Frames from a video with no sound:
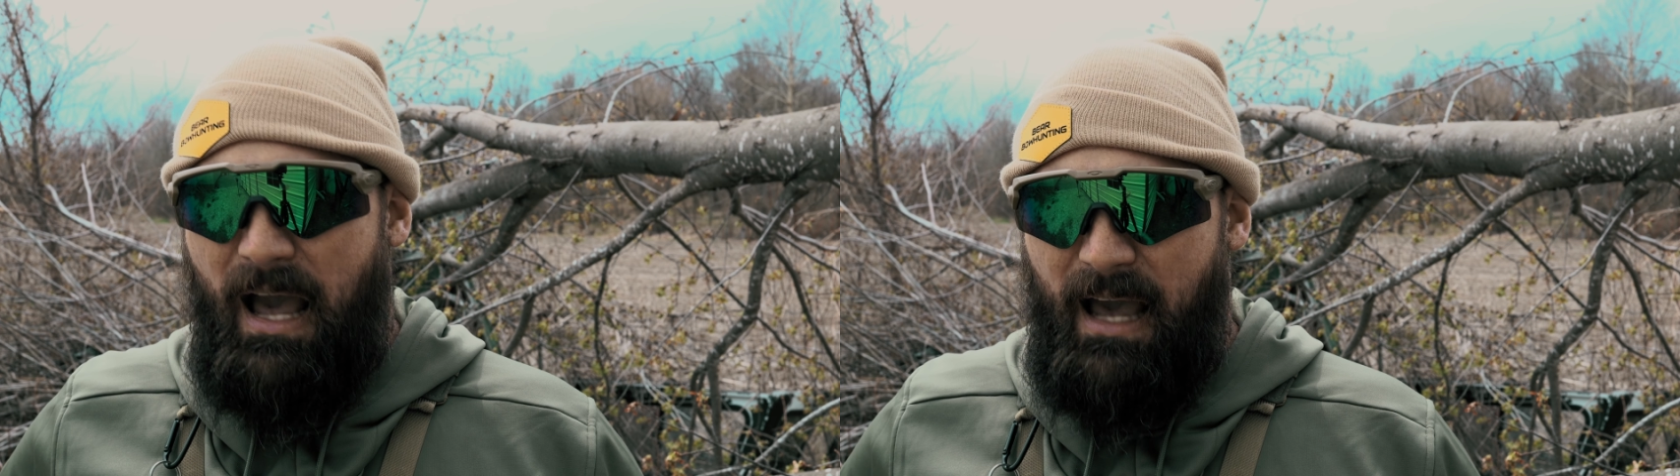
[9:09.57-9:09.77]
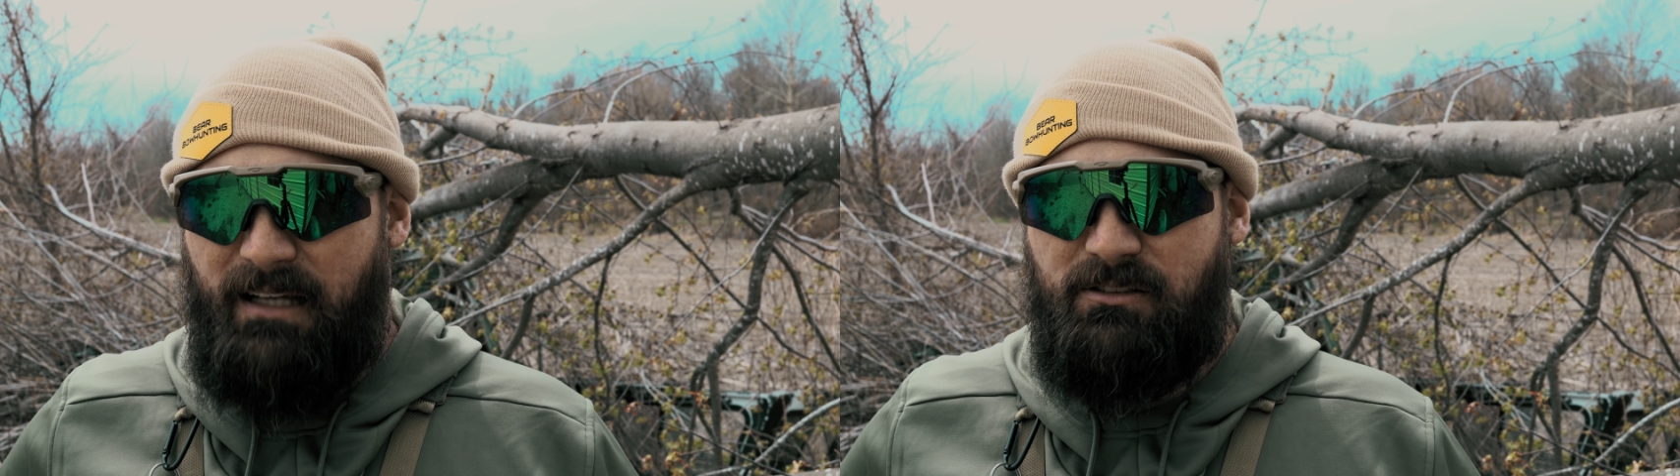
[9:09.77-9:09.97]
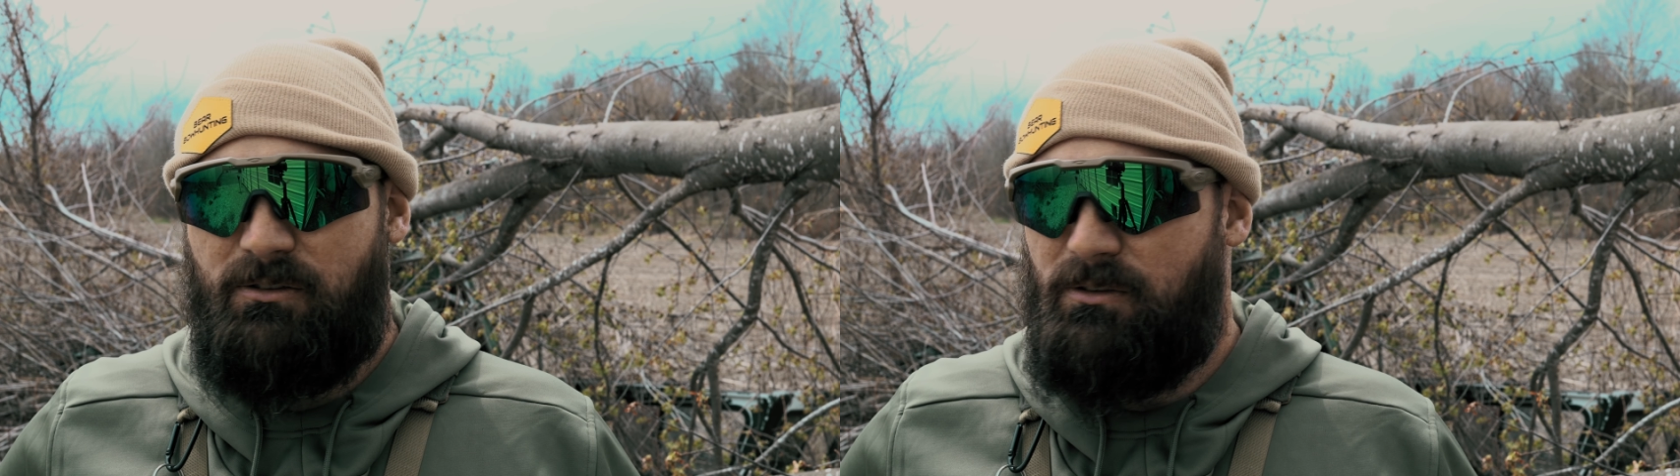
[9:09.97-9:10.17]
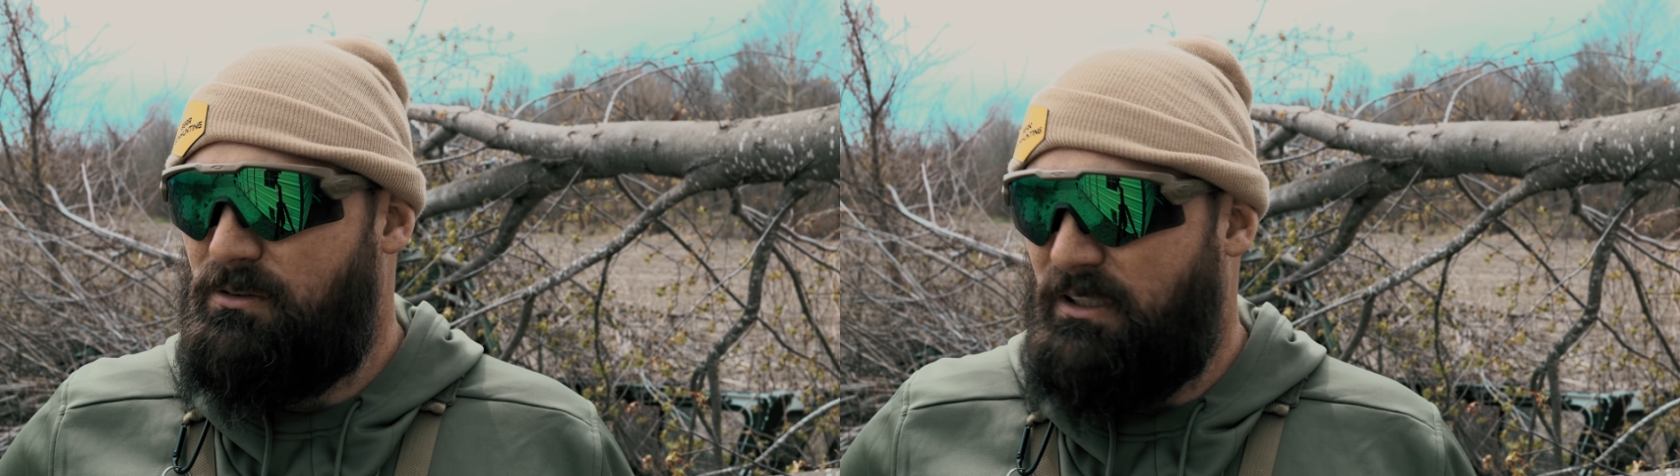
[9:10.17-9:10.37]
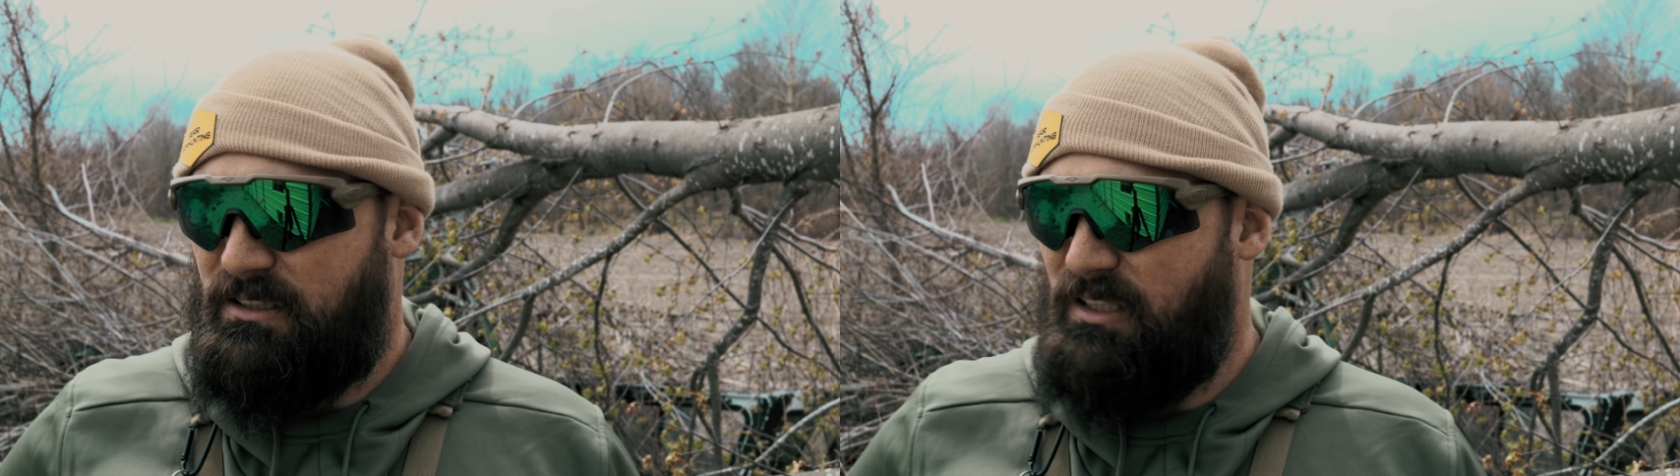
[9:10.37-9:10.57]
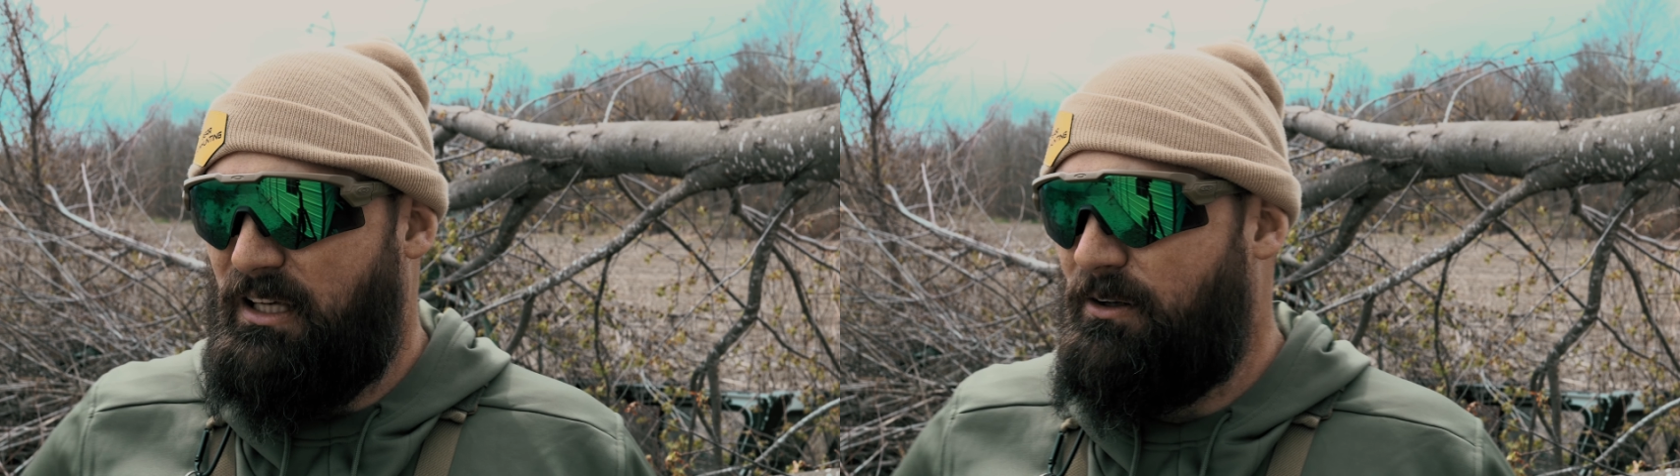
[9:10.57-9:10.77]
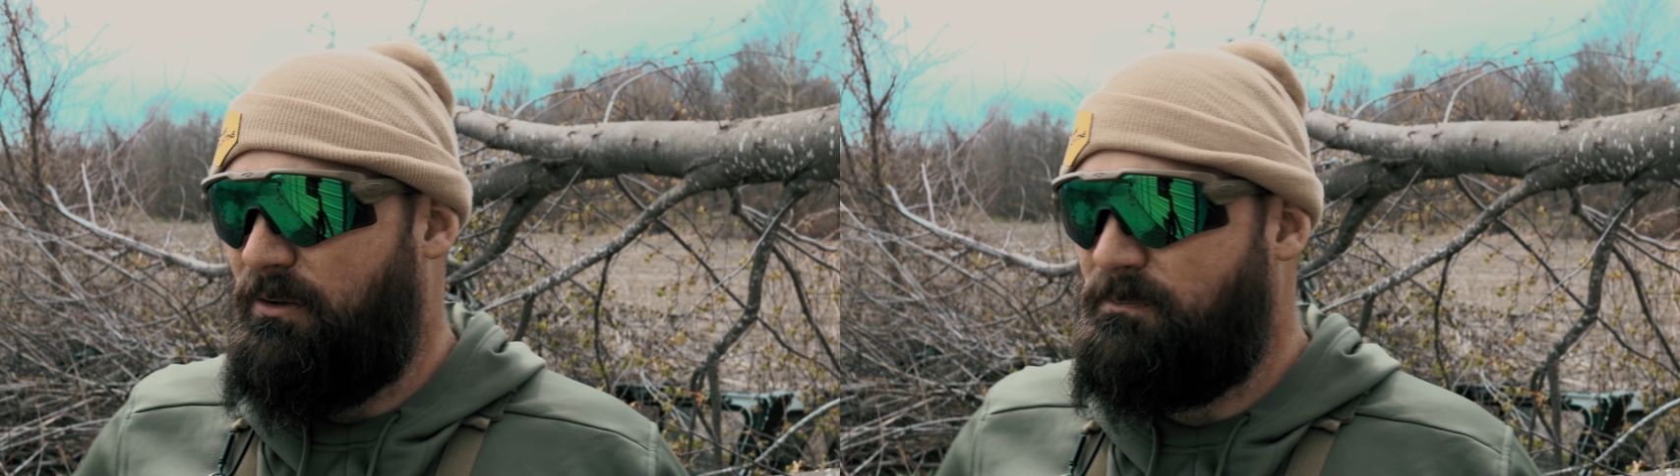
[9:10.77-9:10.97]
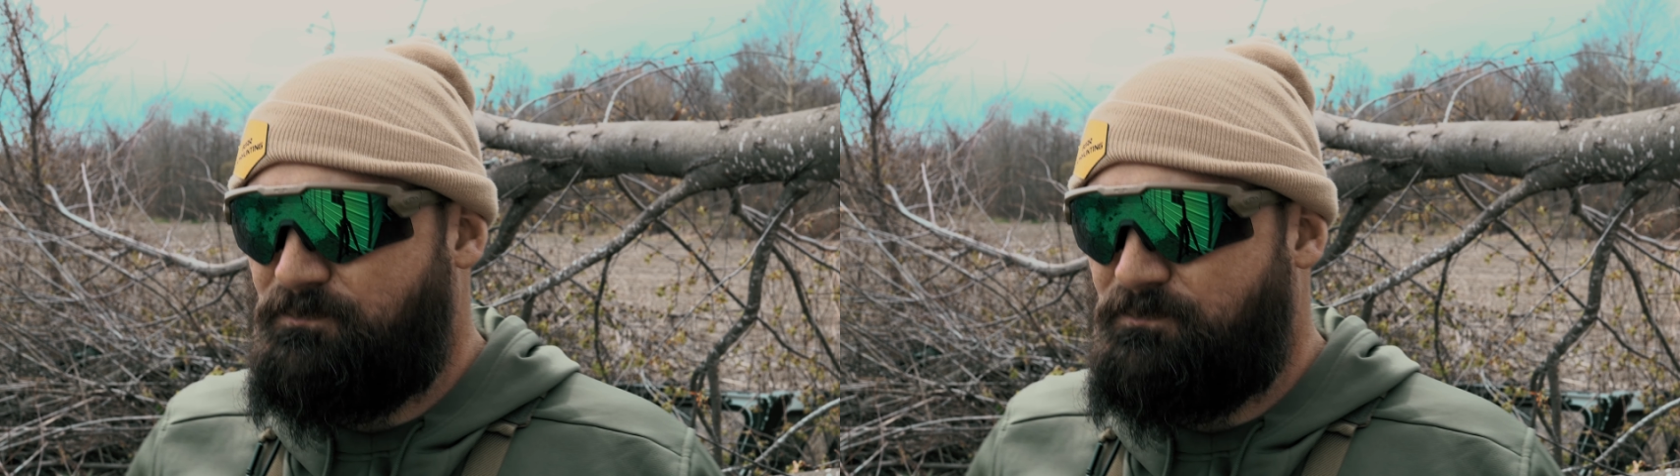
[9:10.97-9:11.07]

Axle, Excel,